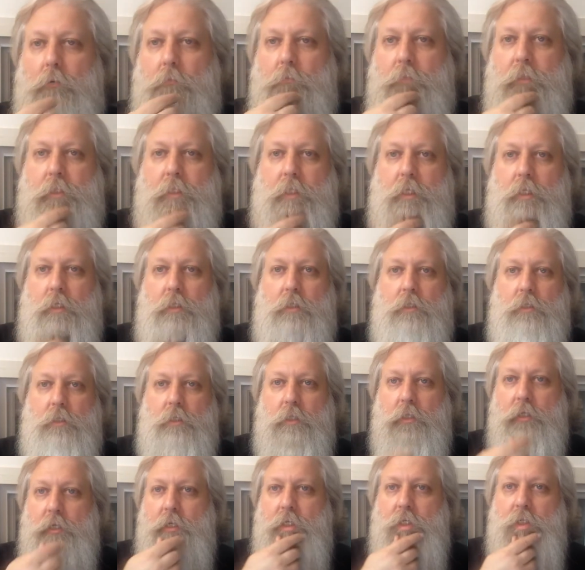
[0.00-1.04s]
because
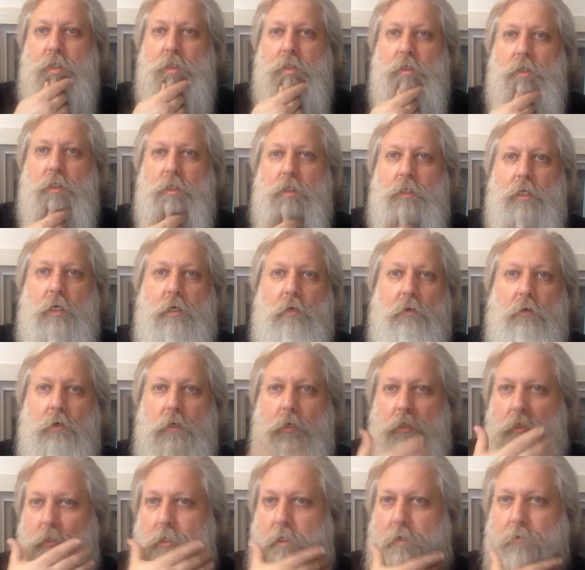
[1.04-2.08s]
this is the
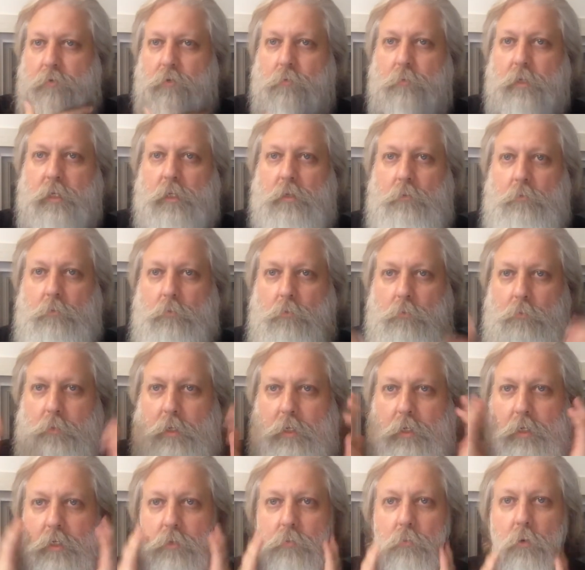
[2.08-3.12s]
area that gives me the
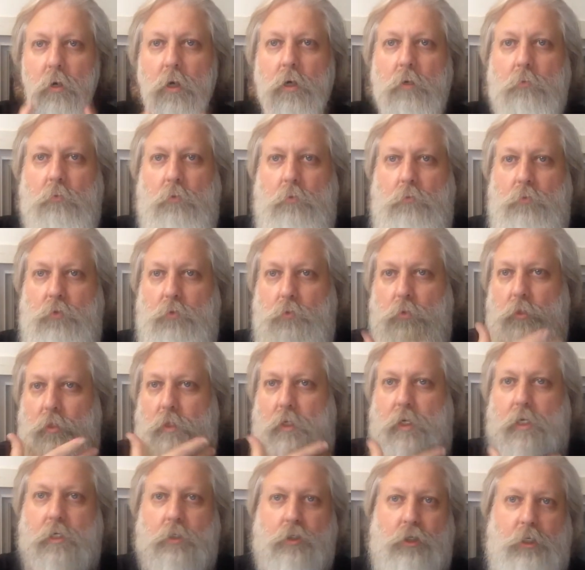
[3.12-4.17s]
biggest problems with
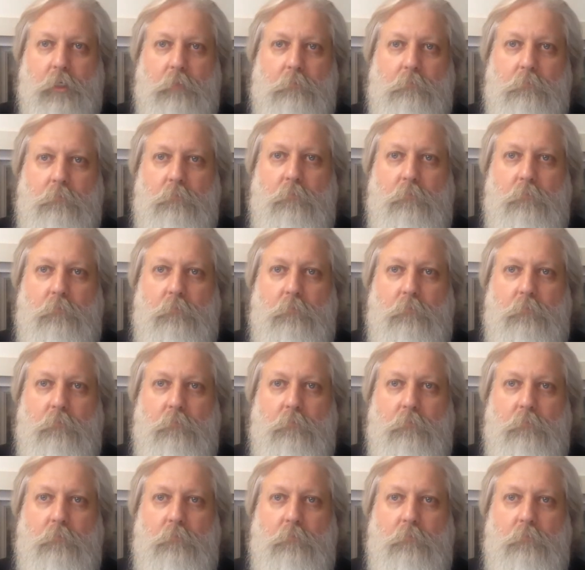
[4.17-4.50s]
itching.